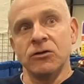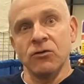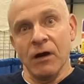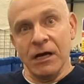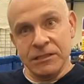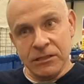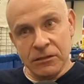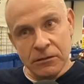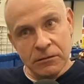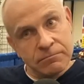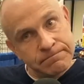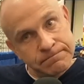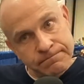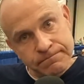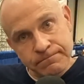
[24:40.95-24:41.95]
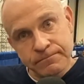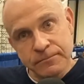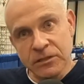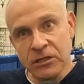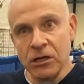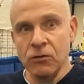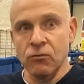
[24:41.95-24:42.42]
Do I still,
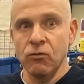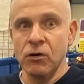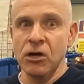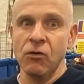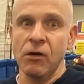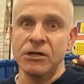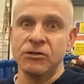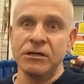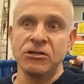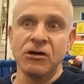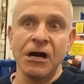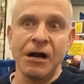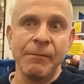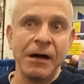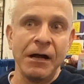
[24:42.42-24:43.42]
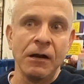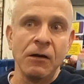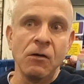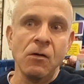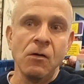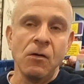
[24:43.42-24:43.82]
you know, where do I talk about?